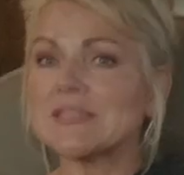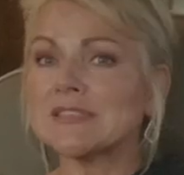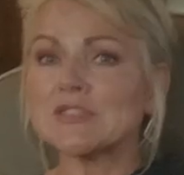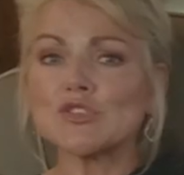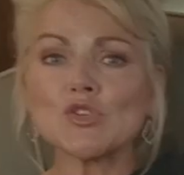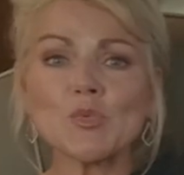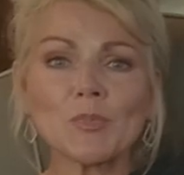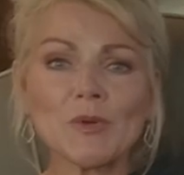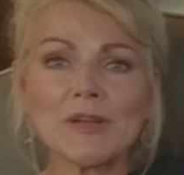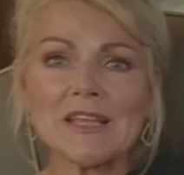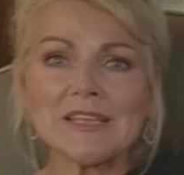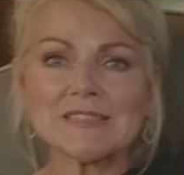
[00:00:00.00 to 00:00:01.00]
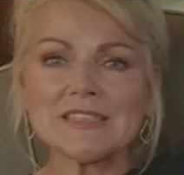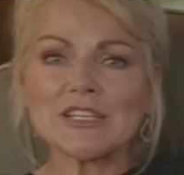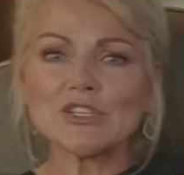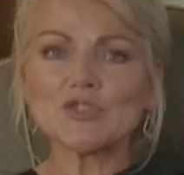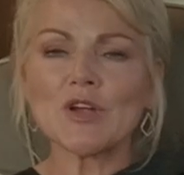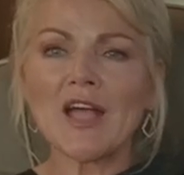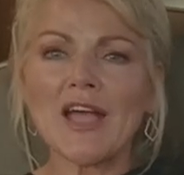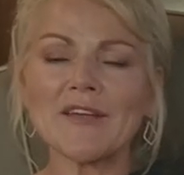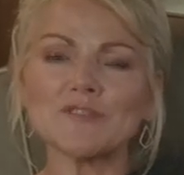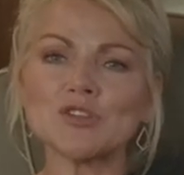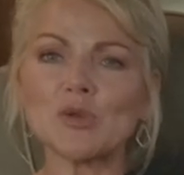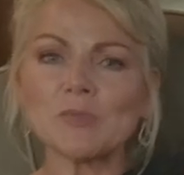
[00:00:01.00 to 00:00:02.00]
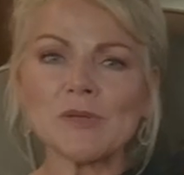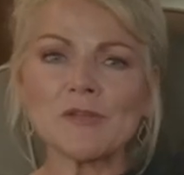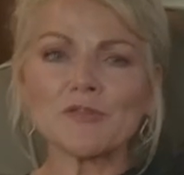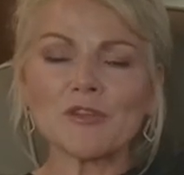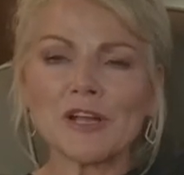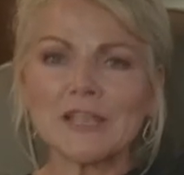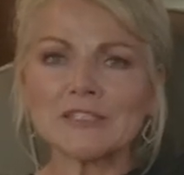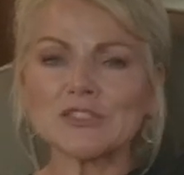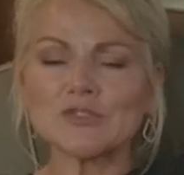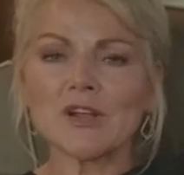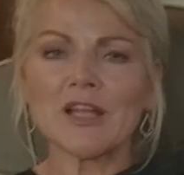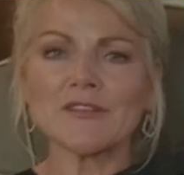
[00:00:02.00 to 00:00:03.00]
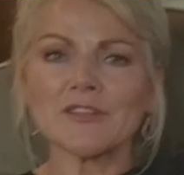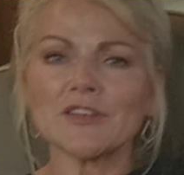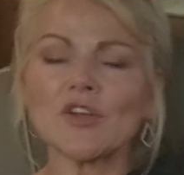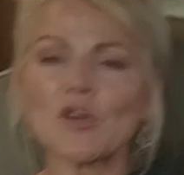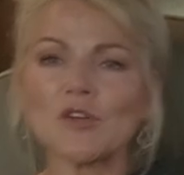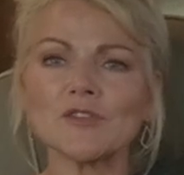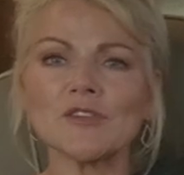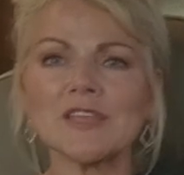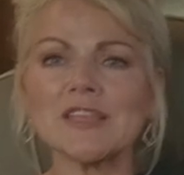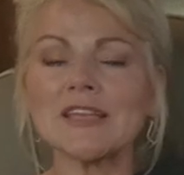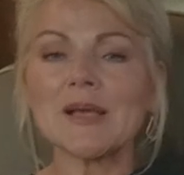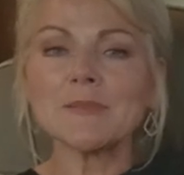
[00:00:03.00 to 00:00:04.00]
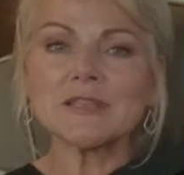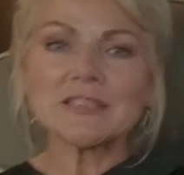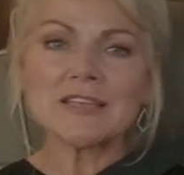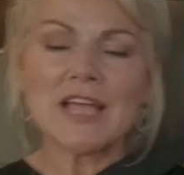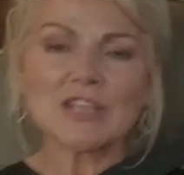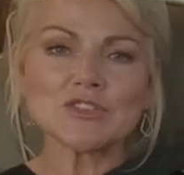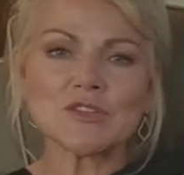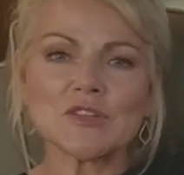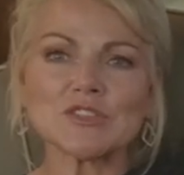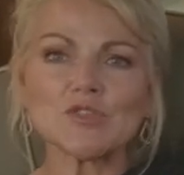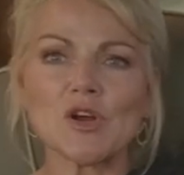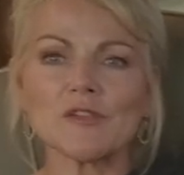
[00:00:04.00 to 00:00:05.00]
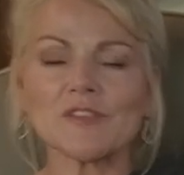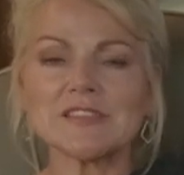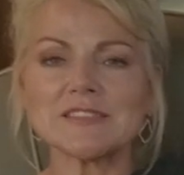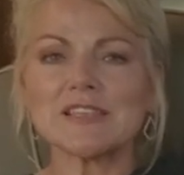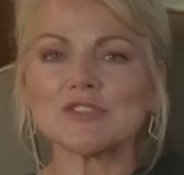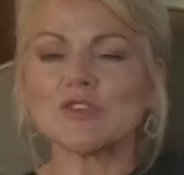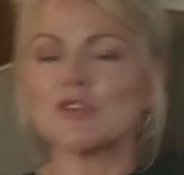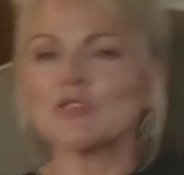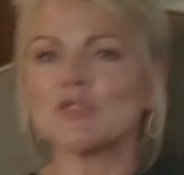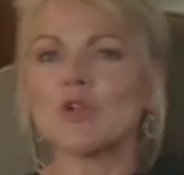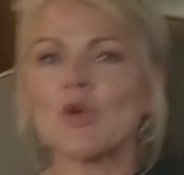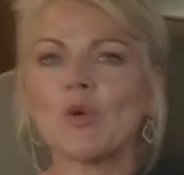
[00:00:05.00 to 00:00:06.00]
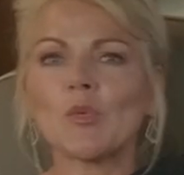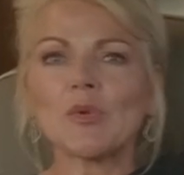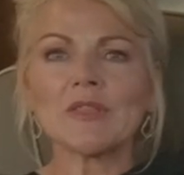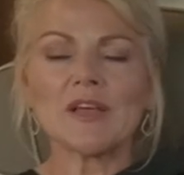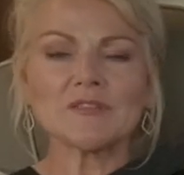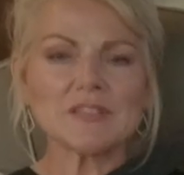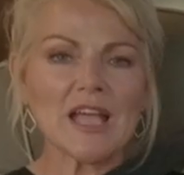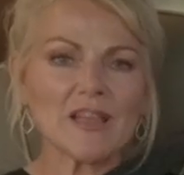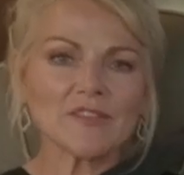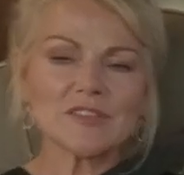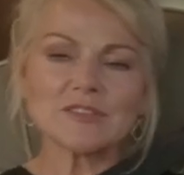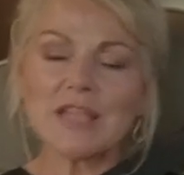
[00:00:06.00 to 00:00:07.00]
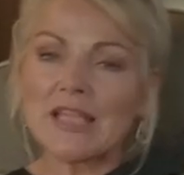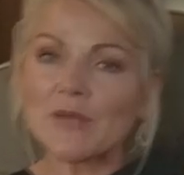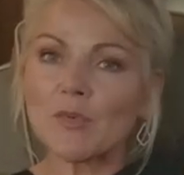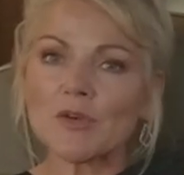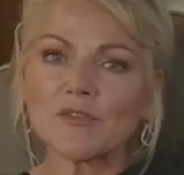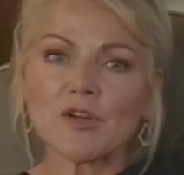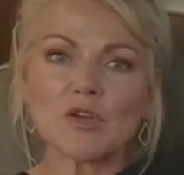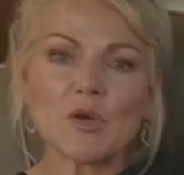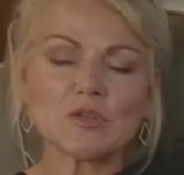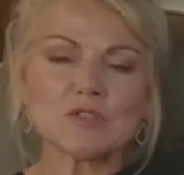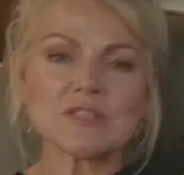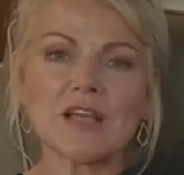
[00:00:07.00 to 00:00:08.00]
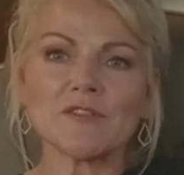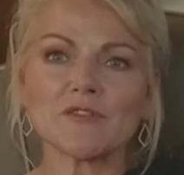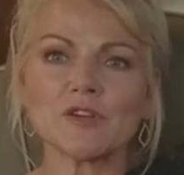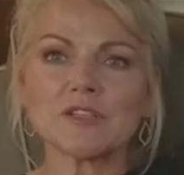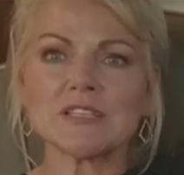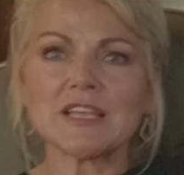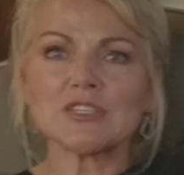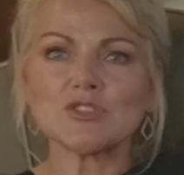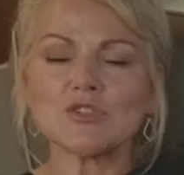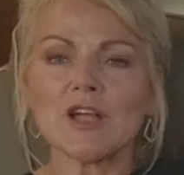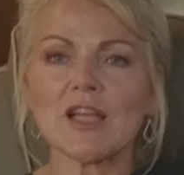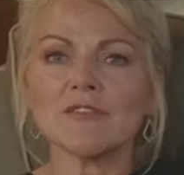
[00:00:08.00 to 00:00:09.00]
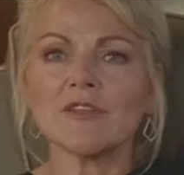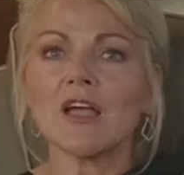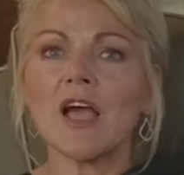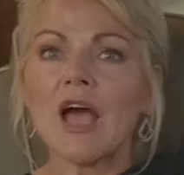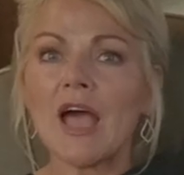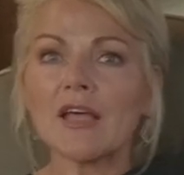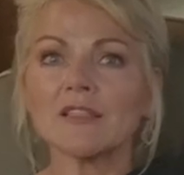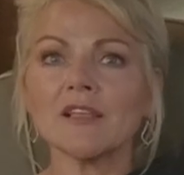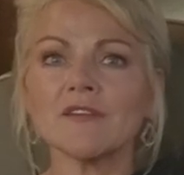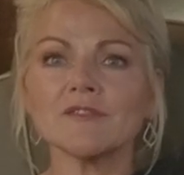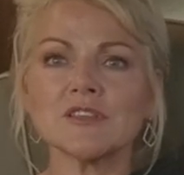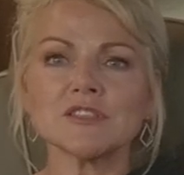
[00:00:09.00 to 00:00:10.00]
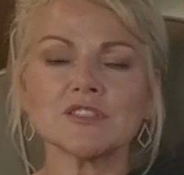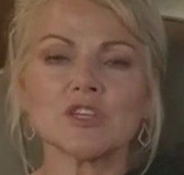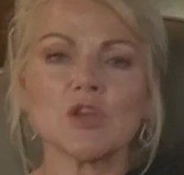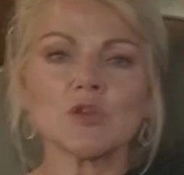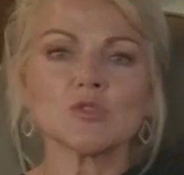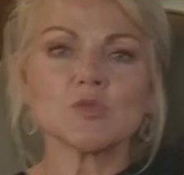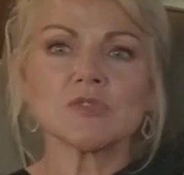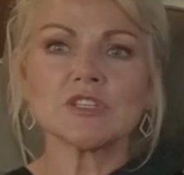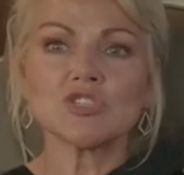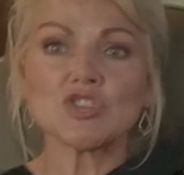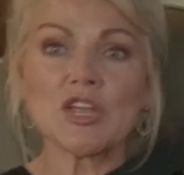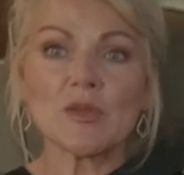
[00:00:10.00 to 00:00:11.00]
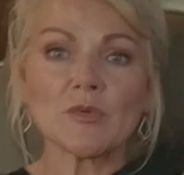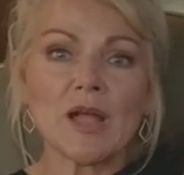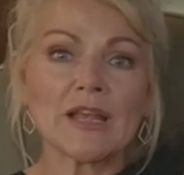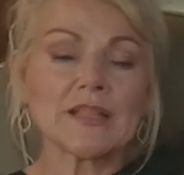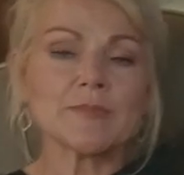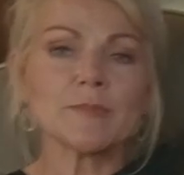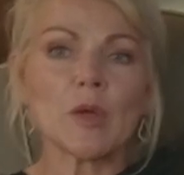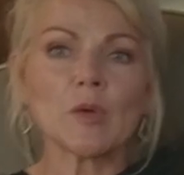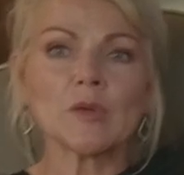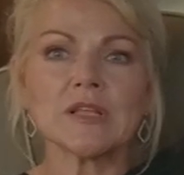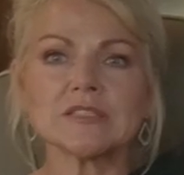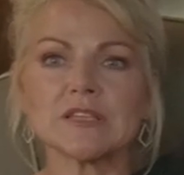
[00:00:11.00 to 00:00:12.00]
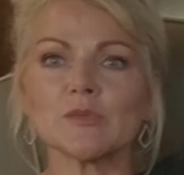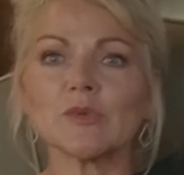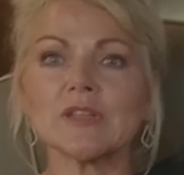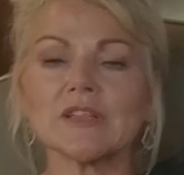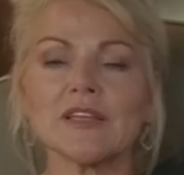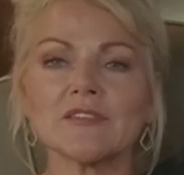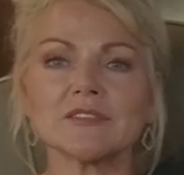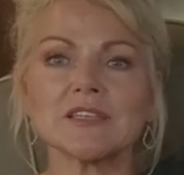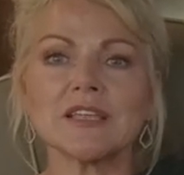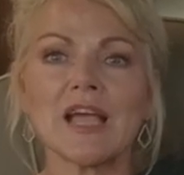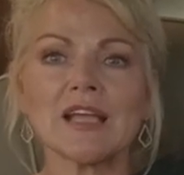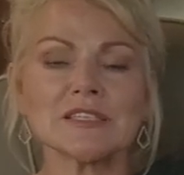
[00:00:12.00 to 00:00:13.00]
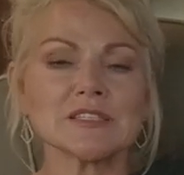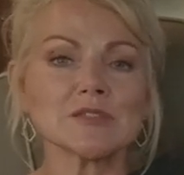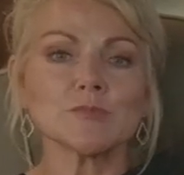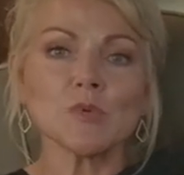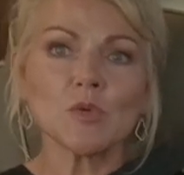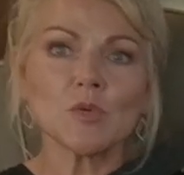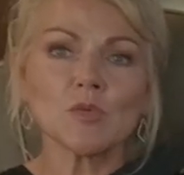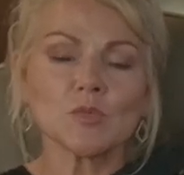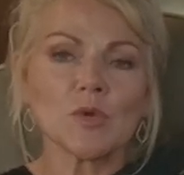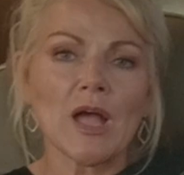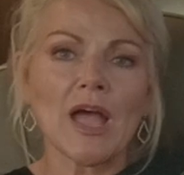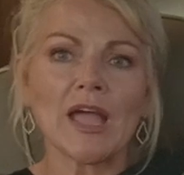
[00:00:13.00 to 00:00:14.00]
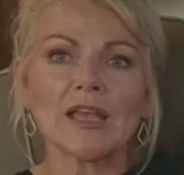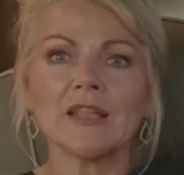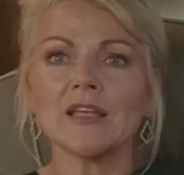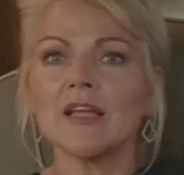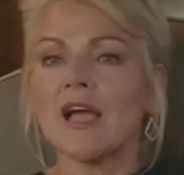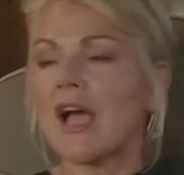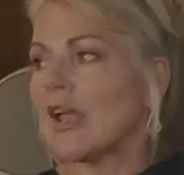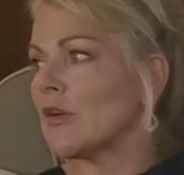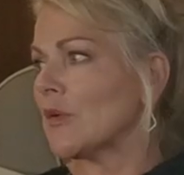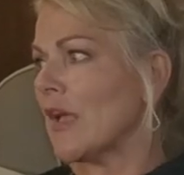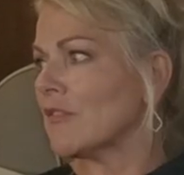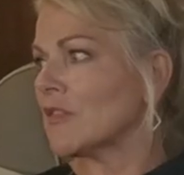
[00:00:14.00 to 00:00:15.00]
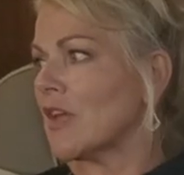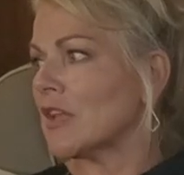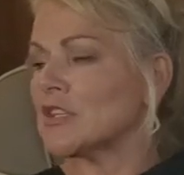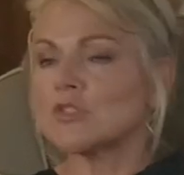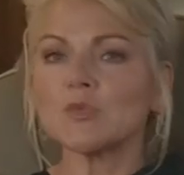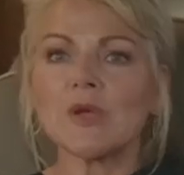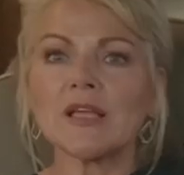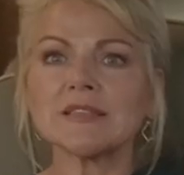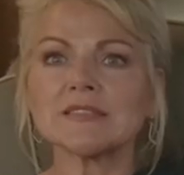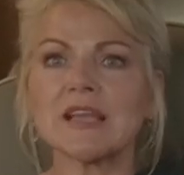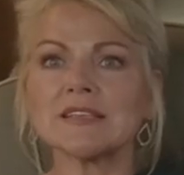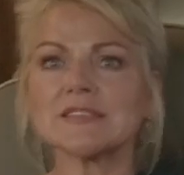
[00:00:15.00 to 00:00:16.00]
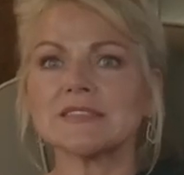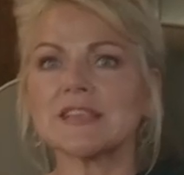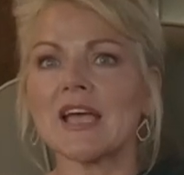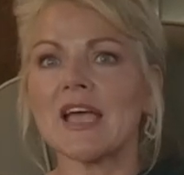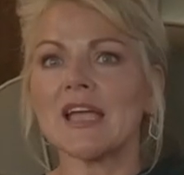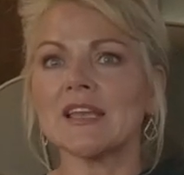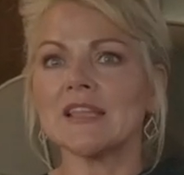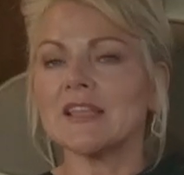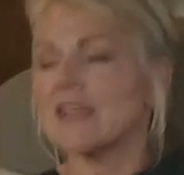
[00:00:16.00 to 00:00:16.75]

is super easy to drive. Don't be afraid to drive an RV. Come into National Indoor RV Centers. We'd love to have you take one of our coaches out for a test drive. I love this coach with the JRide components. It really gives a nice smooth ride. I don't have a lot of sway side to side.